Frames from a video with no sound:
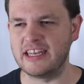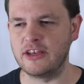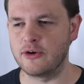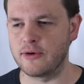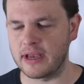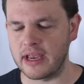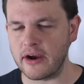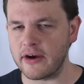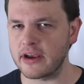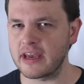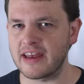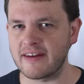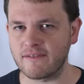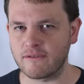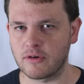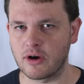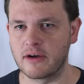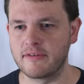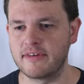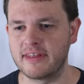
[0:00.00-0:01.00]
your area in
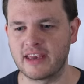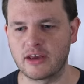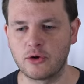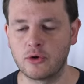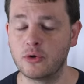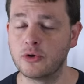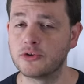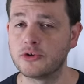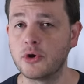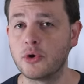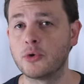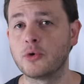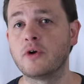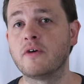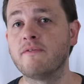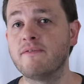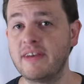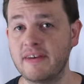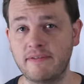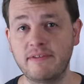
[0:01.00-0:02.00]
front of you that can hold a total
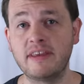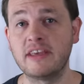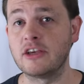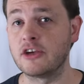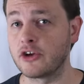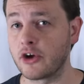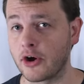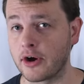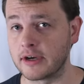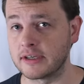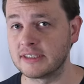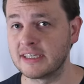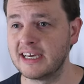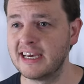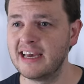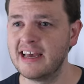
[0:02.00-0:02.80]
of 15 cards.